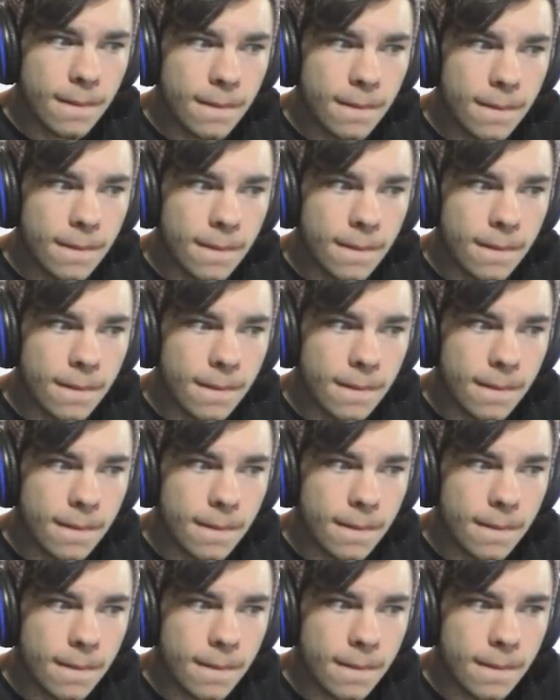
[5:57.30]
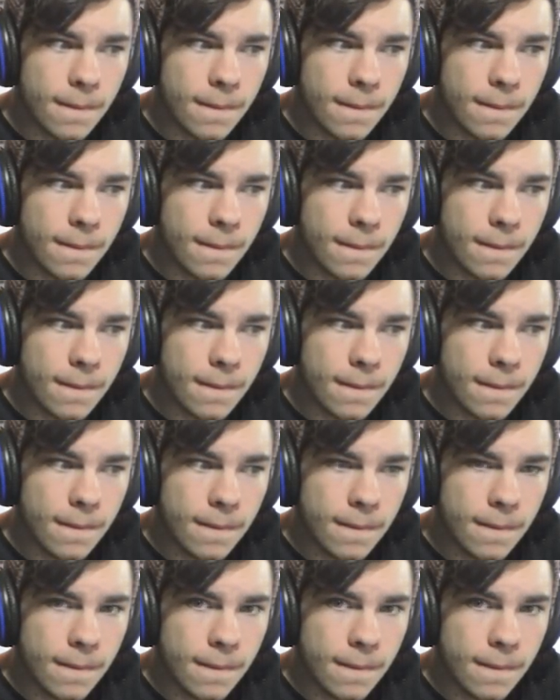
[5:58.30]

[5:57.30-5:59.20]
(no one is talking)